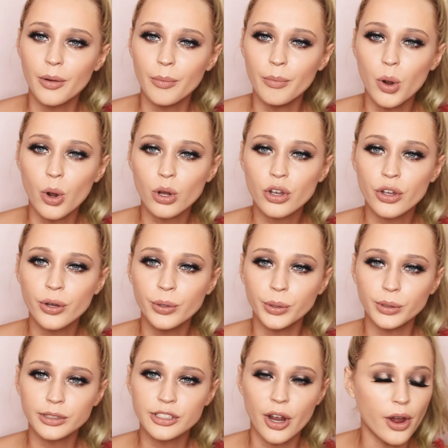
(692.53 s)
more
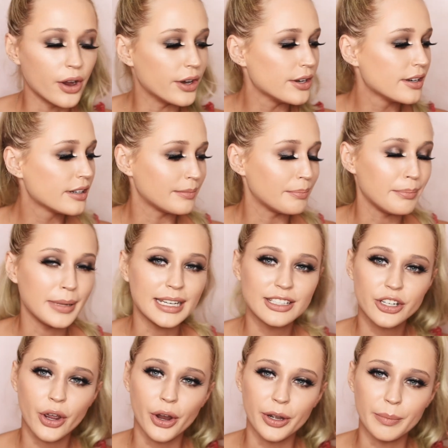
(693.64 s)
cool tone,
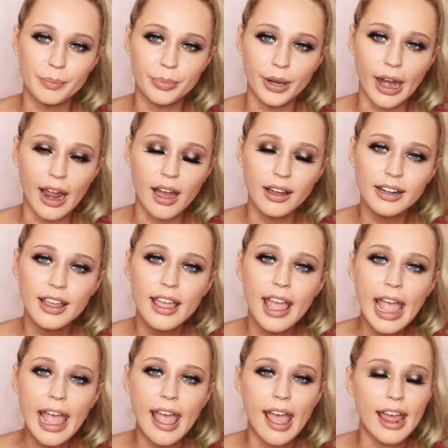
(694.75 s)
mid-tone brown,
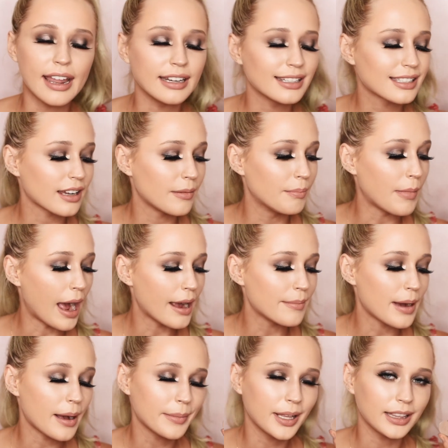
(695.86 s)
and my
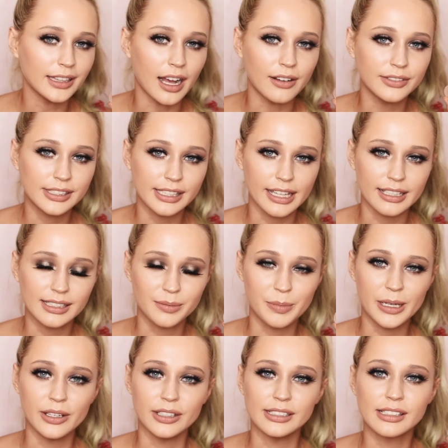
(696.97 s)
mum loves this
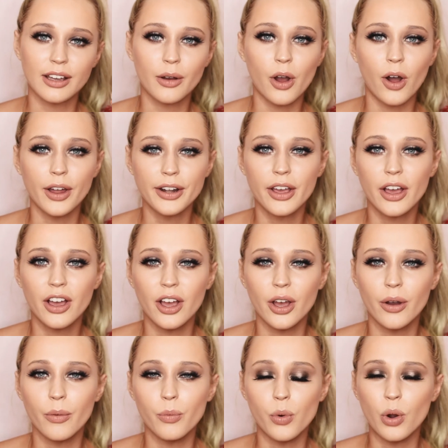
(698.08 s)
because on
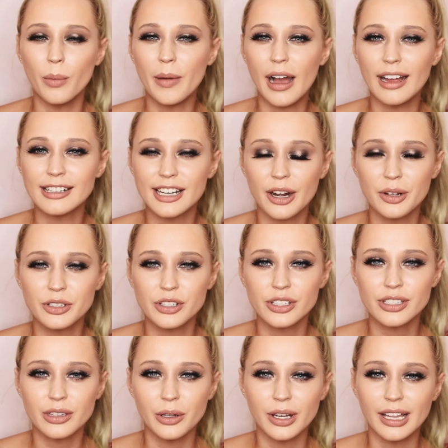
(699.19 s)
her warm eyeshadows
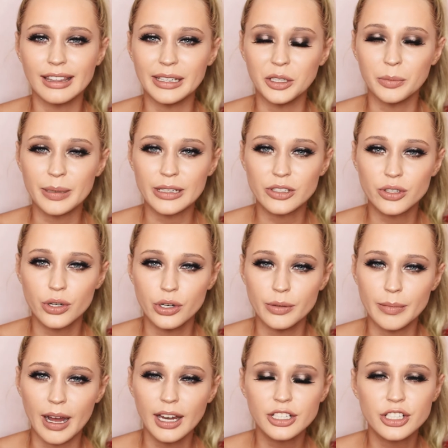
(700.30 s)
just look a little bit too
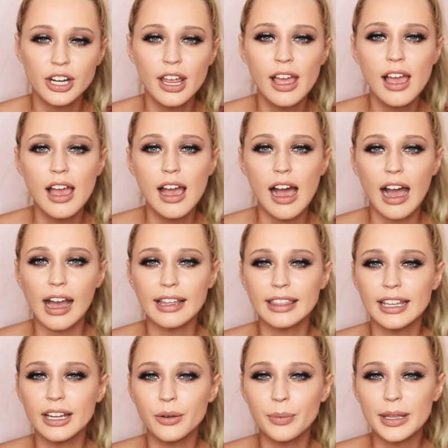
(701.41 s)
much. I
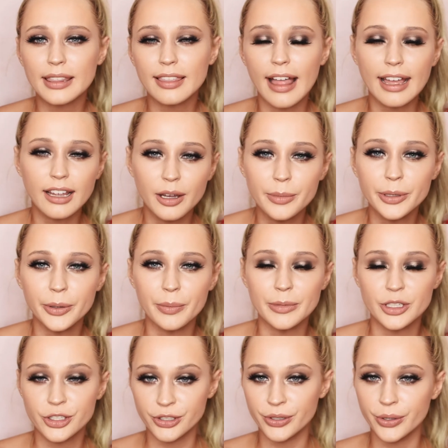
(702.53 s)
think with like a more
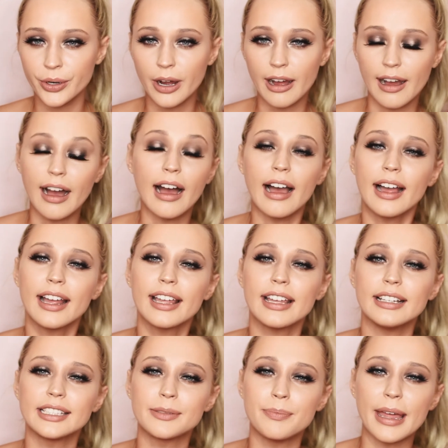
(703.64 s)
mature eye
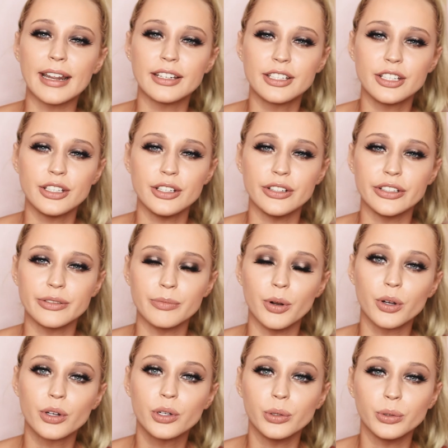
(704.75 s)
it's better to use
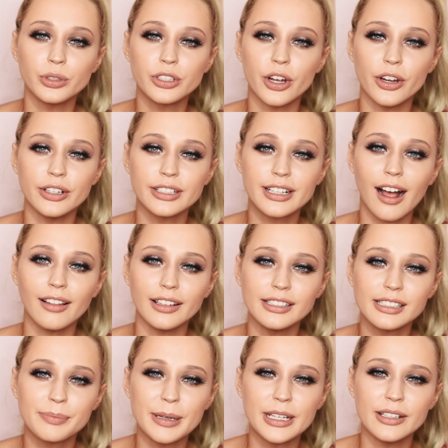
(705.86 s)
more cool toned
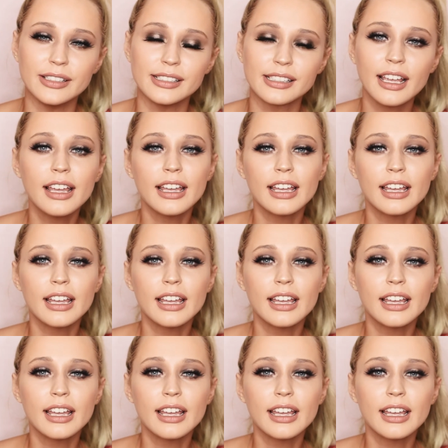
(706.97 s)
colours because